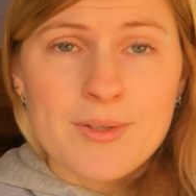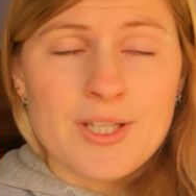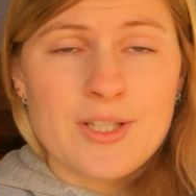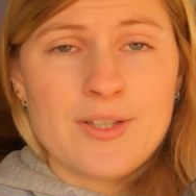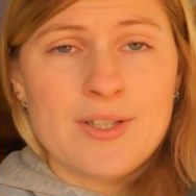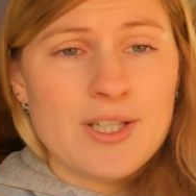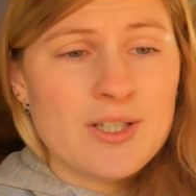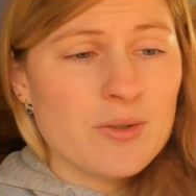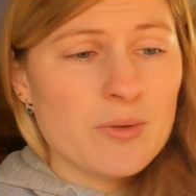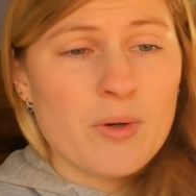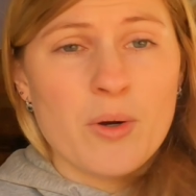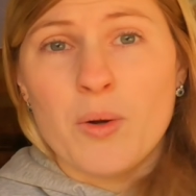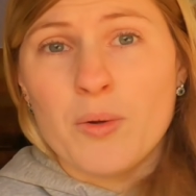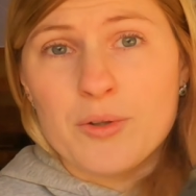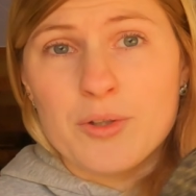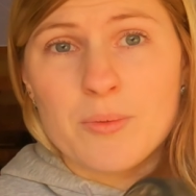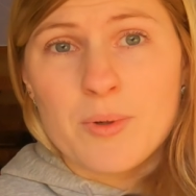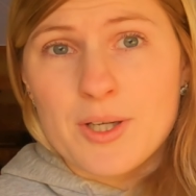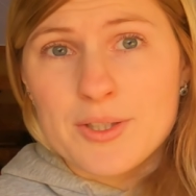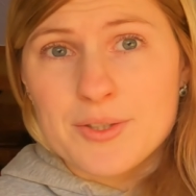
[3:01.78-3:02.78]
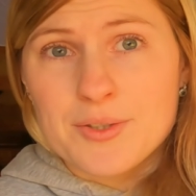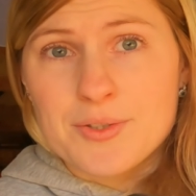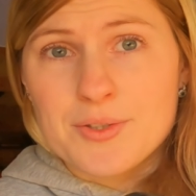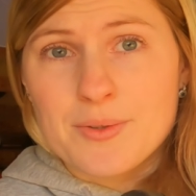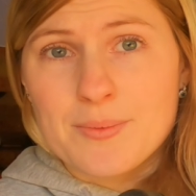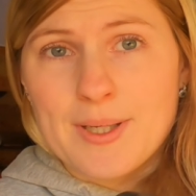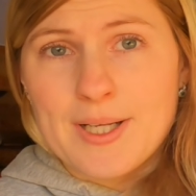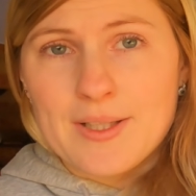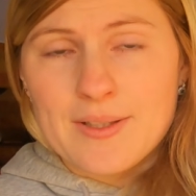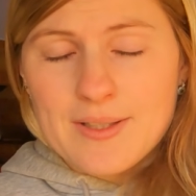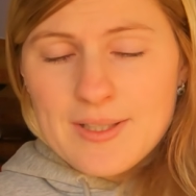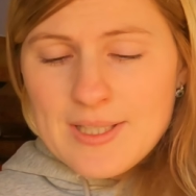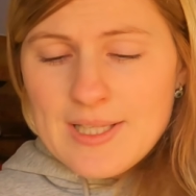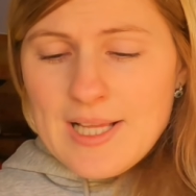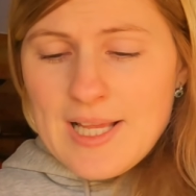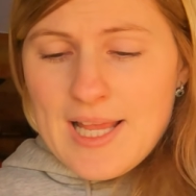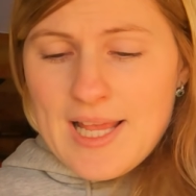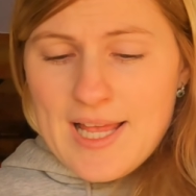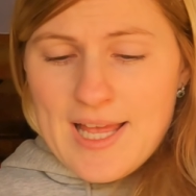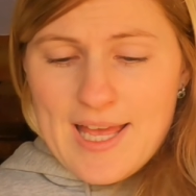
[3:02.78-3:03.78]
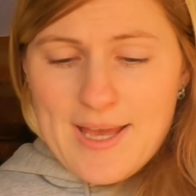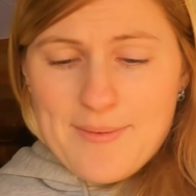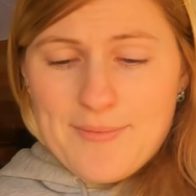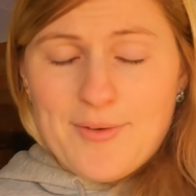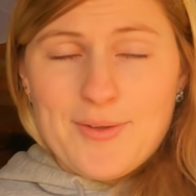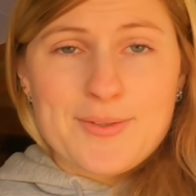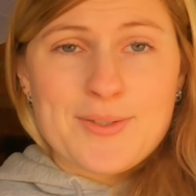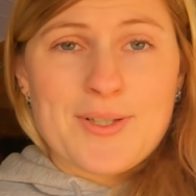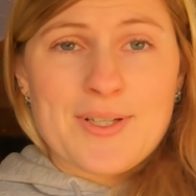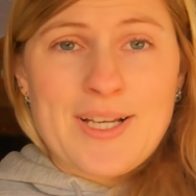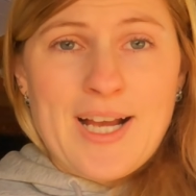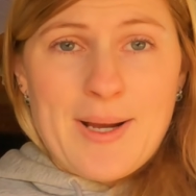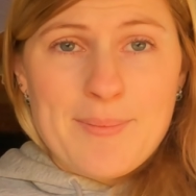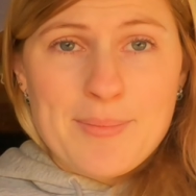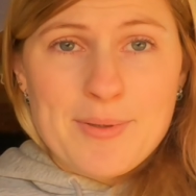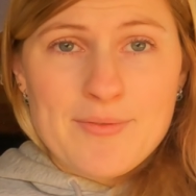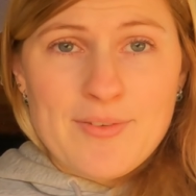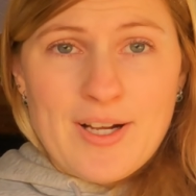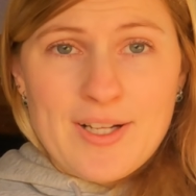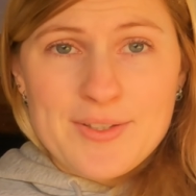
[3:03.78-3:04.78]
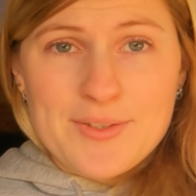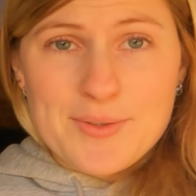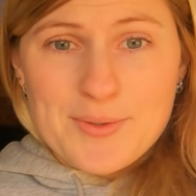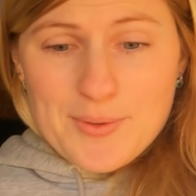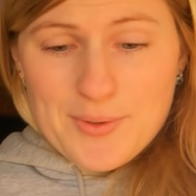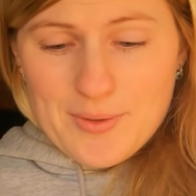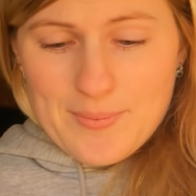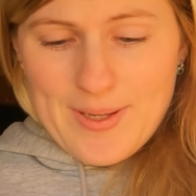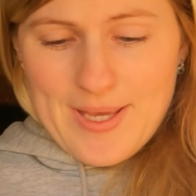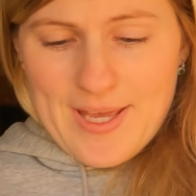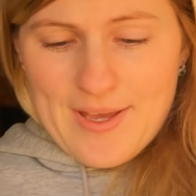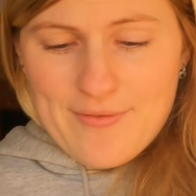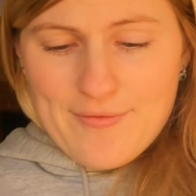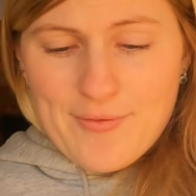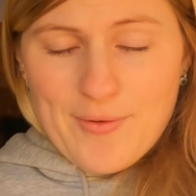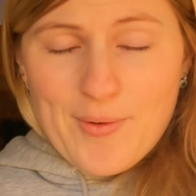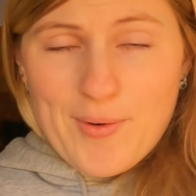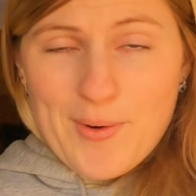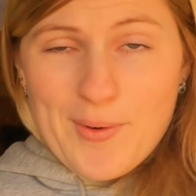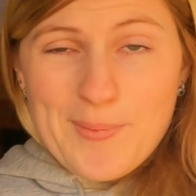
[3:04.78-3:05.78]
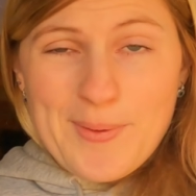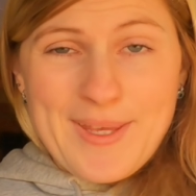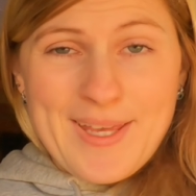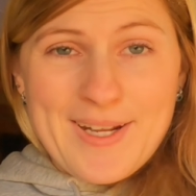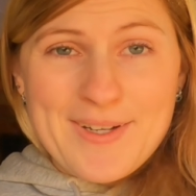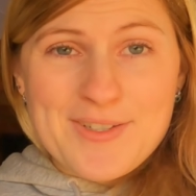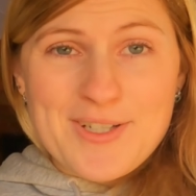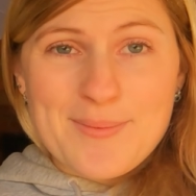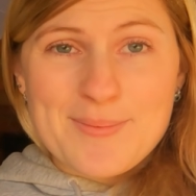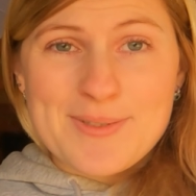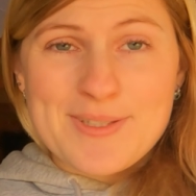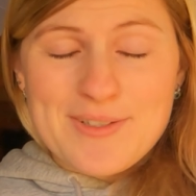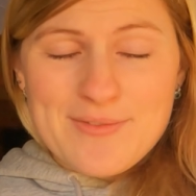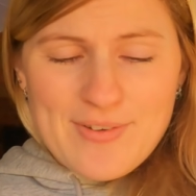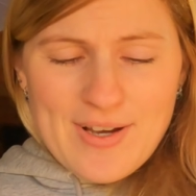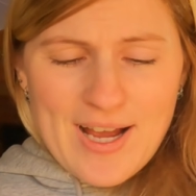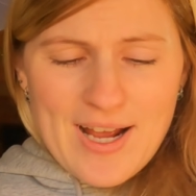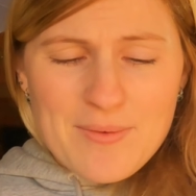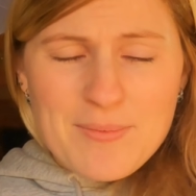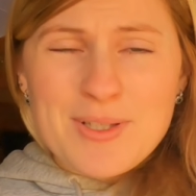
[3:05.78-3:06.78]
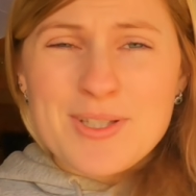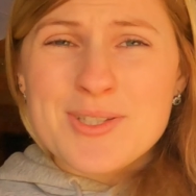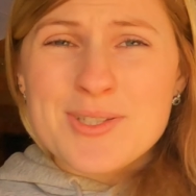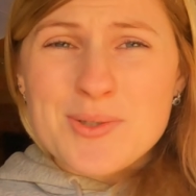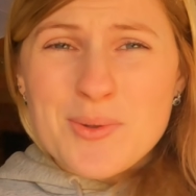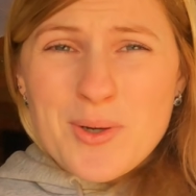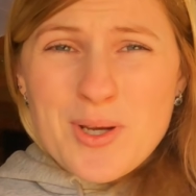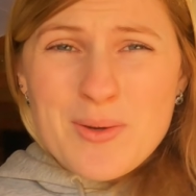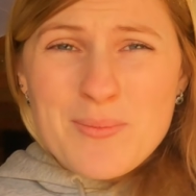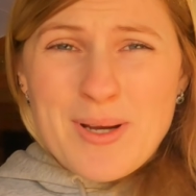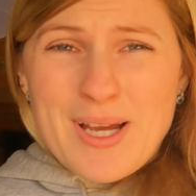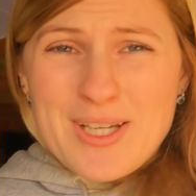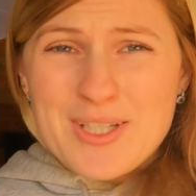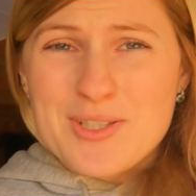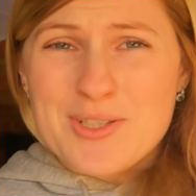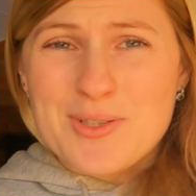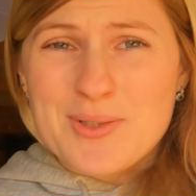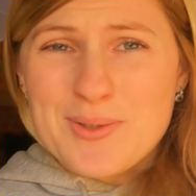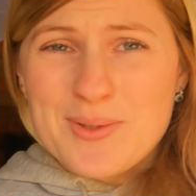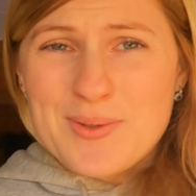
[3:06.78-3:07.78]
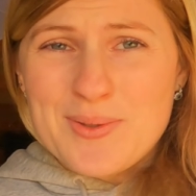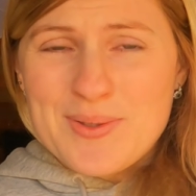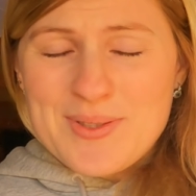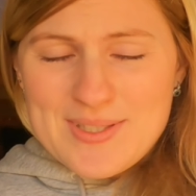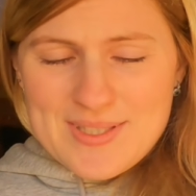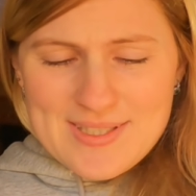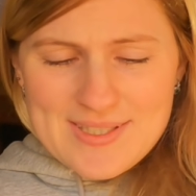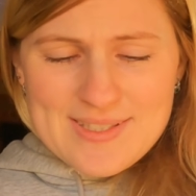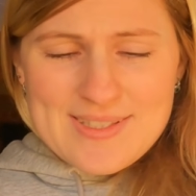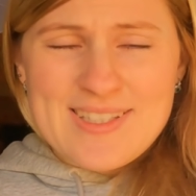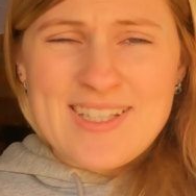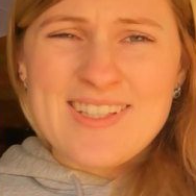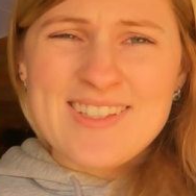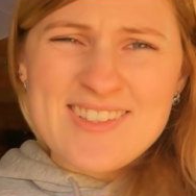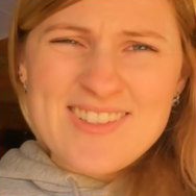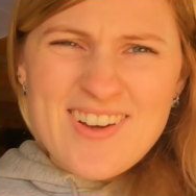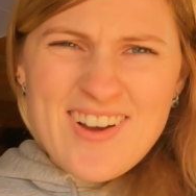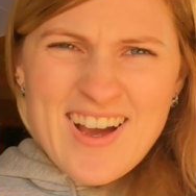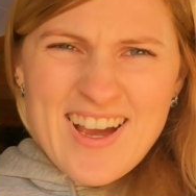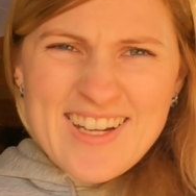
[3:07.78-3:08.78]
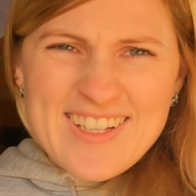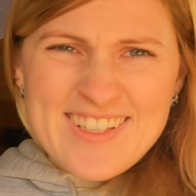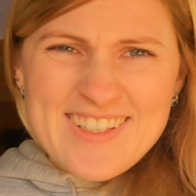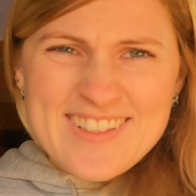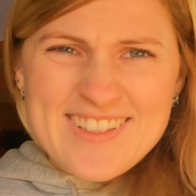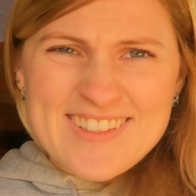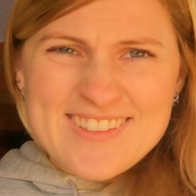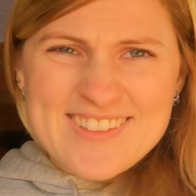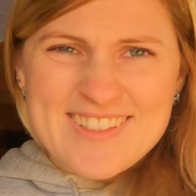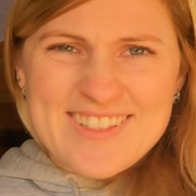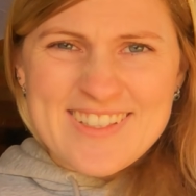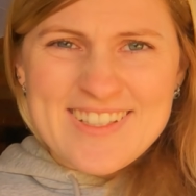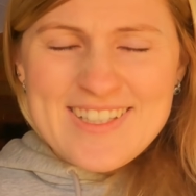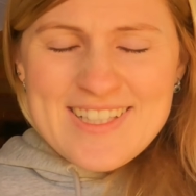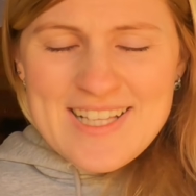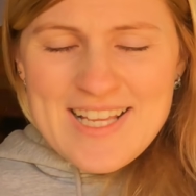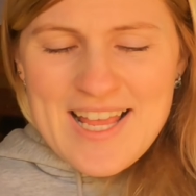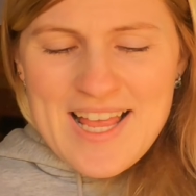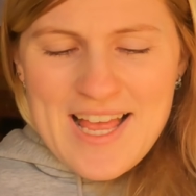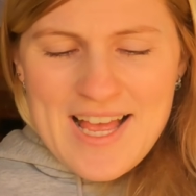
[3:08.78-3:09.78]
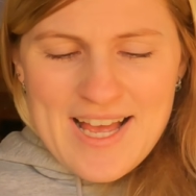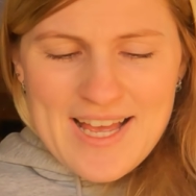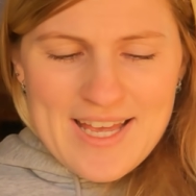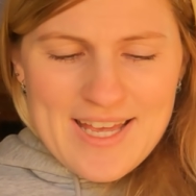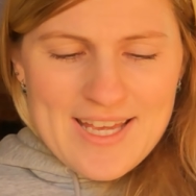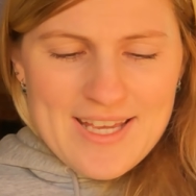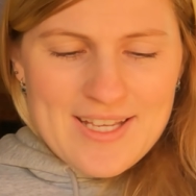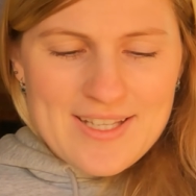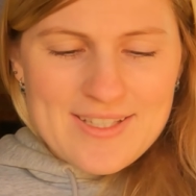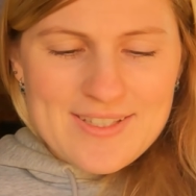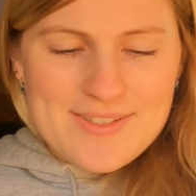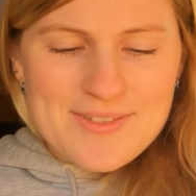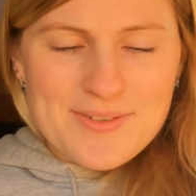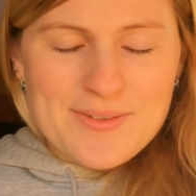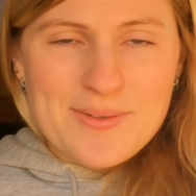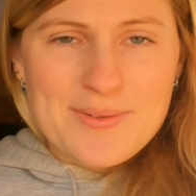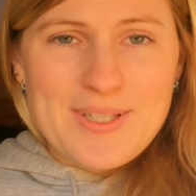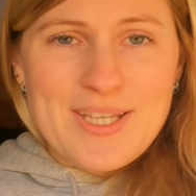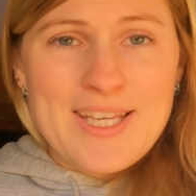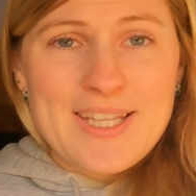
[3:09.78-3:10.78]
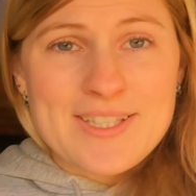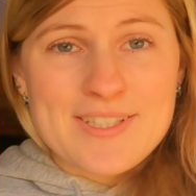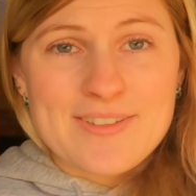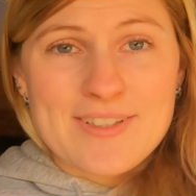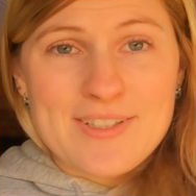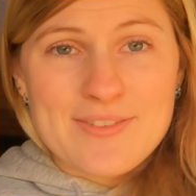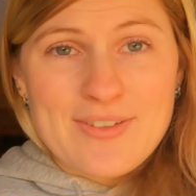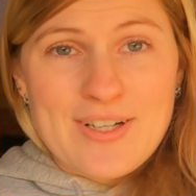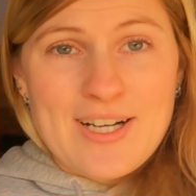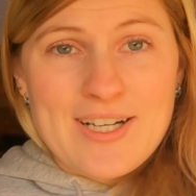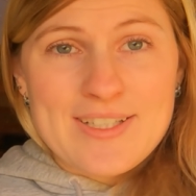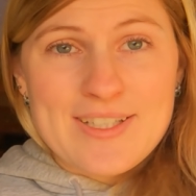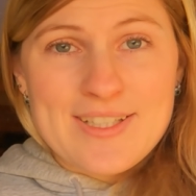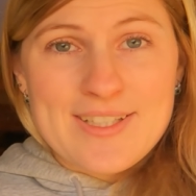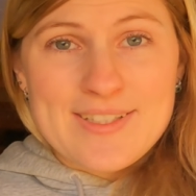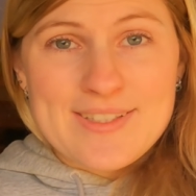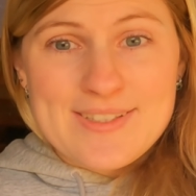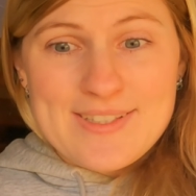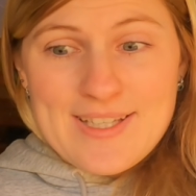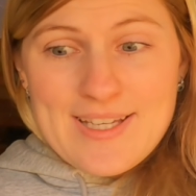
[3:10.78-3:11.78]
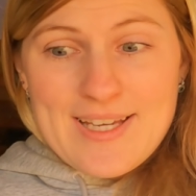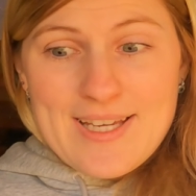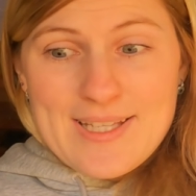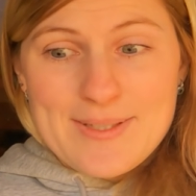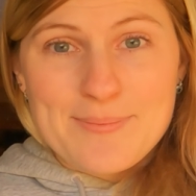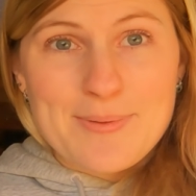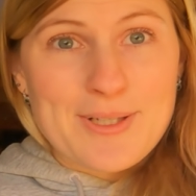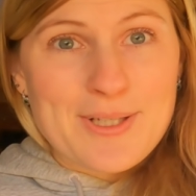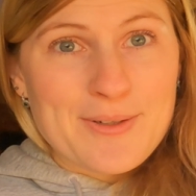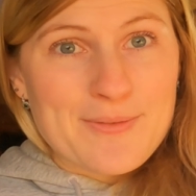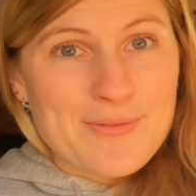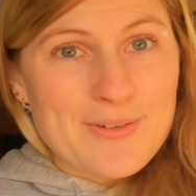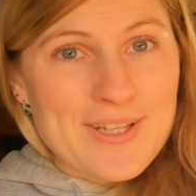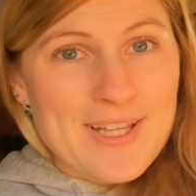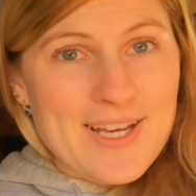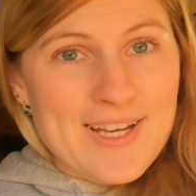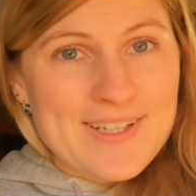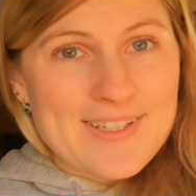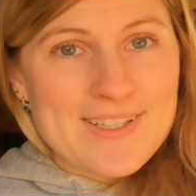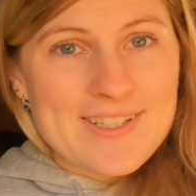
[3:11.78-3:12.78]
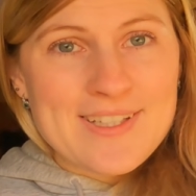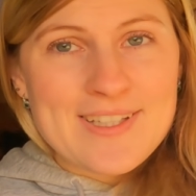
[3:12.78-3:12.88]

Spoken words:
They don't hold the water too well. We've also got a camper van, so going away for weekend trips in the van with soaking wet shoes is not ideal, is it? So the heater in the van is pretty good for that.